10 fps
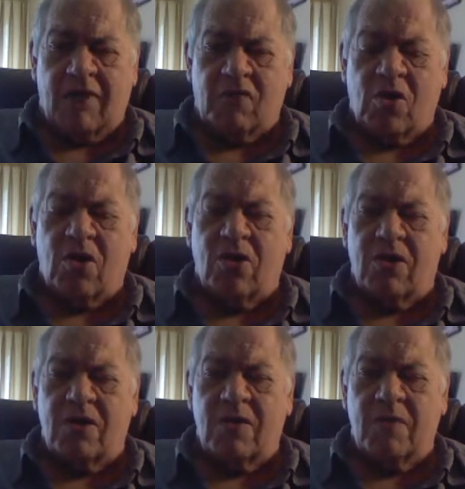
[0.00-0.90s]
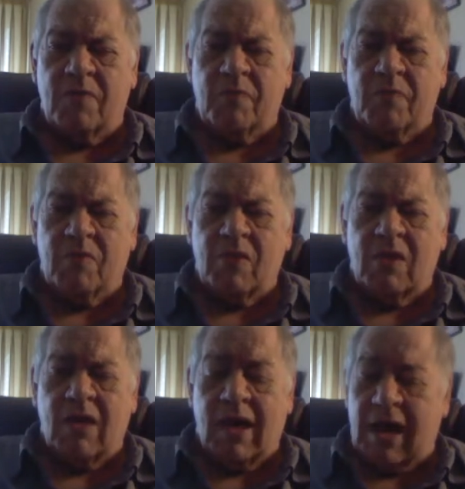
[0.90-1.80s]
I've learned,
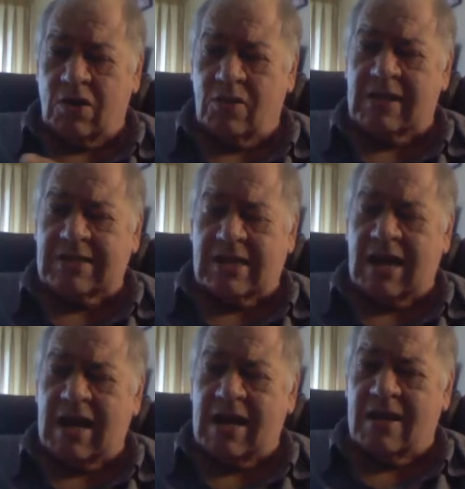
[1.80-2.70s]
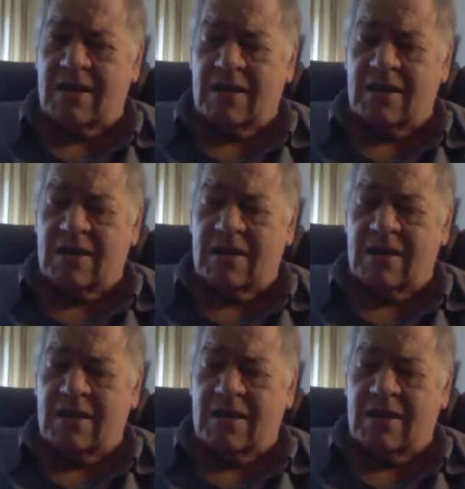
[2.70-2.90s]
and I do this today,